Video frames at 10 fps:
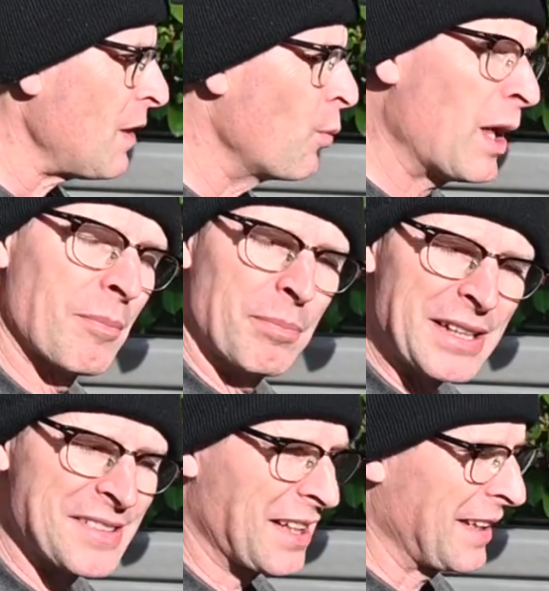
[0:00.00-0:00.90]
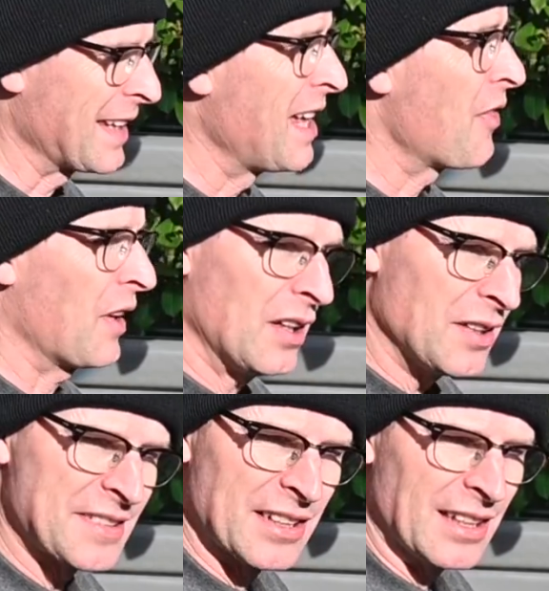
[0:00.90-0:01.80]
Well, basically, the
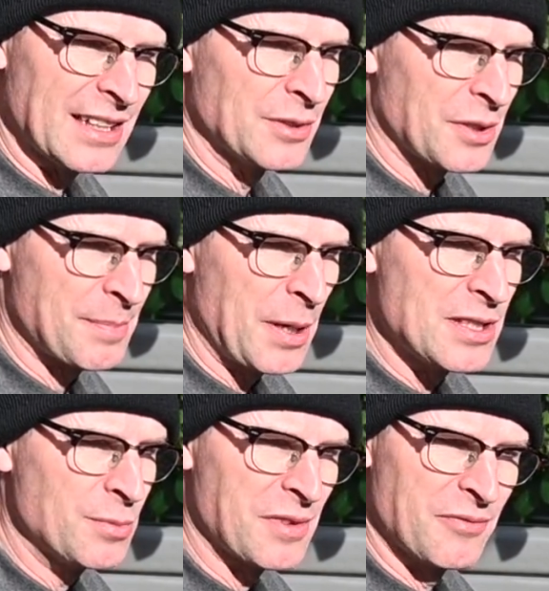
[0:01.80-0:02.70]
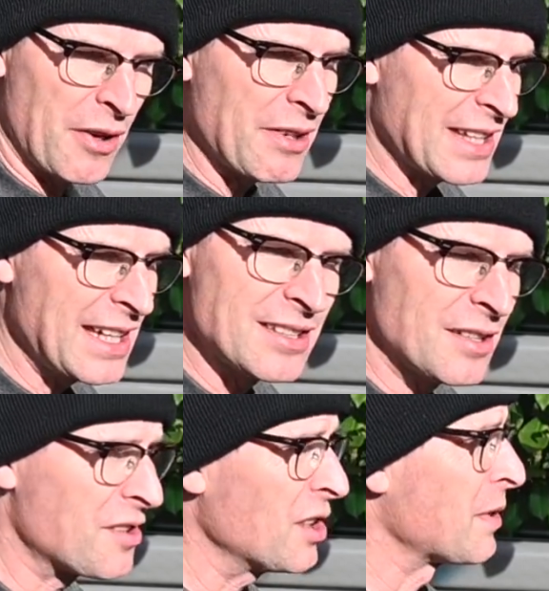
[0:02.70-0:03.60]
last guy who I spoke to was very keen to do
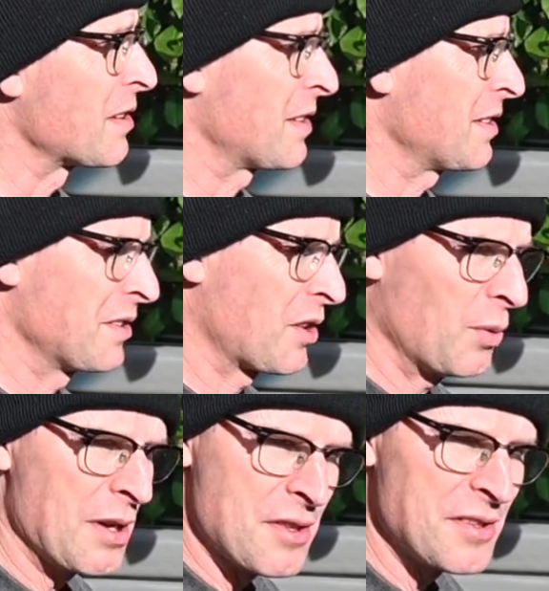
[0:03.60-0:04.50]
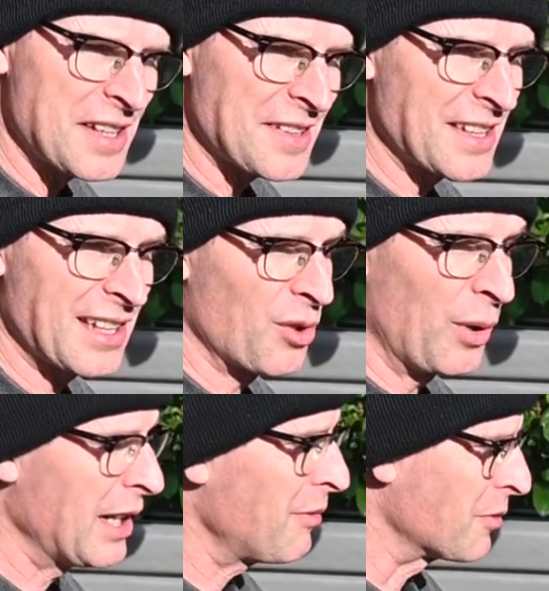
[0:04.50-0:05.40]
the job. He was quite enthusiastic and
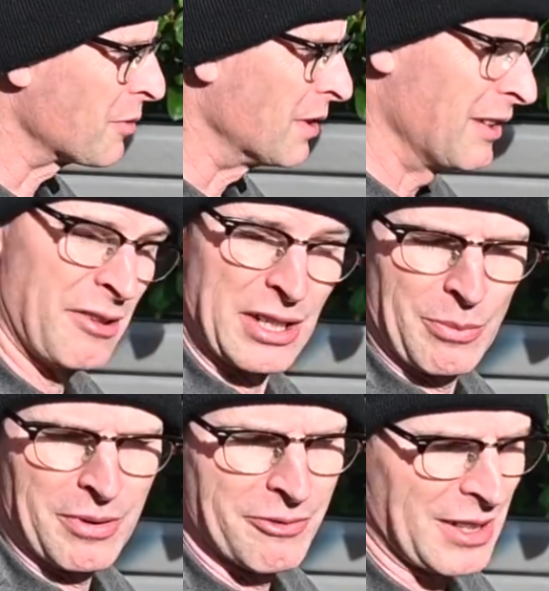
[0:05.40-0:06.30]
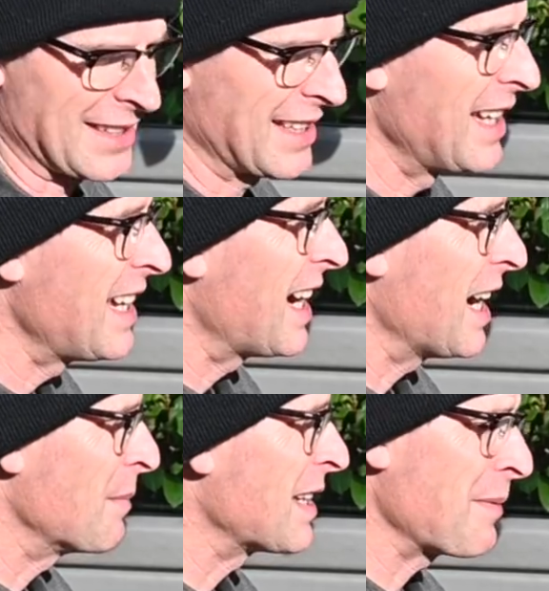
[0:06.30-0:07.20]
quite helpful, very helpful in fact.
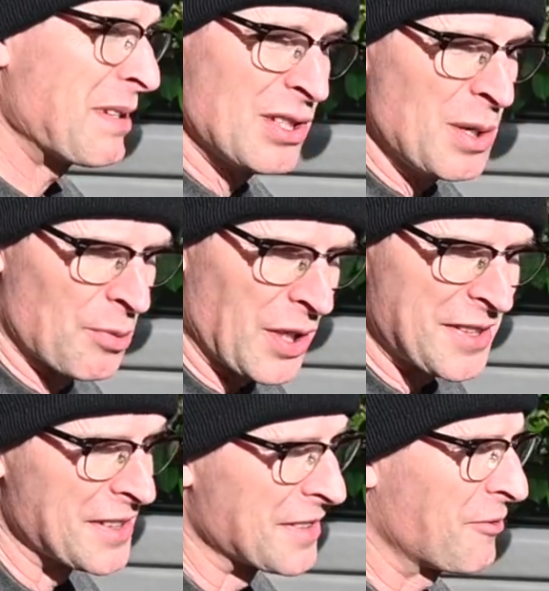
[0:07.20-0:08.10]
He gave me two prices.